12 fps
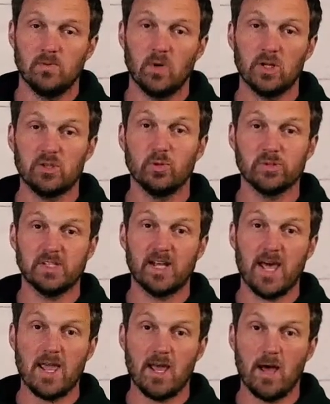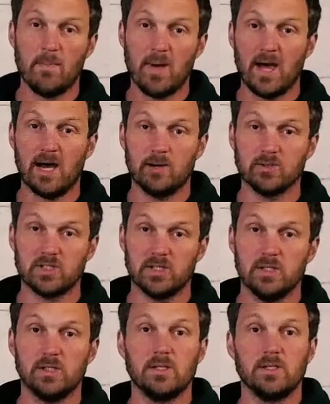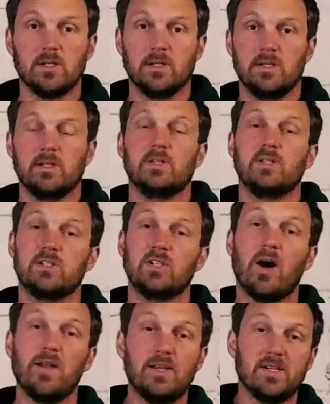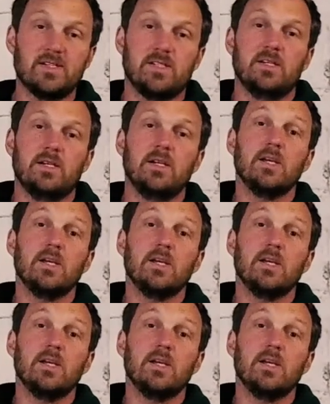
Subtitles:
We're going to talk today about tightness